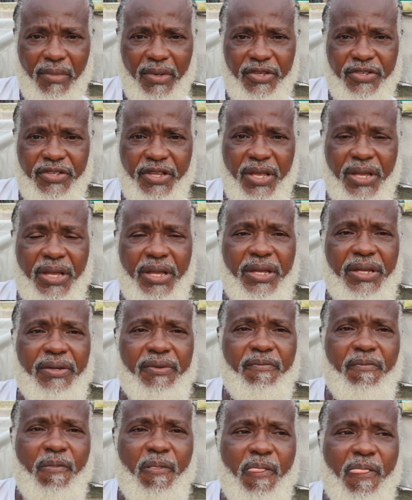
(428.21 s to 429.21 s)
say
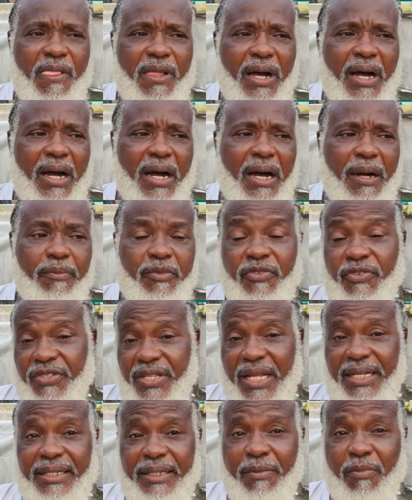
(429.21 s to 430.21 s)
you
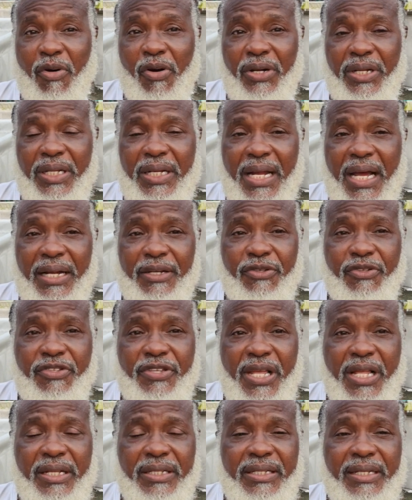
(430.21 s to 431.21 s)
start in the morning and you
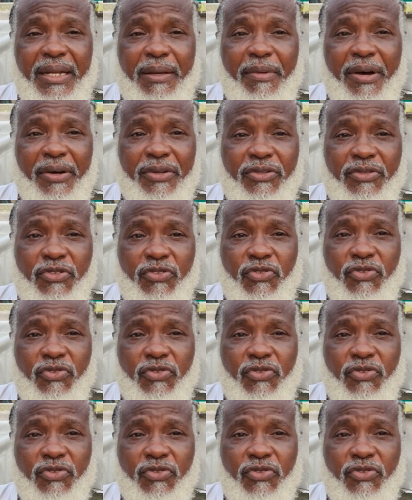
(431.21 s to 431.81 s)
sell till about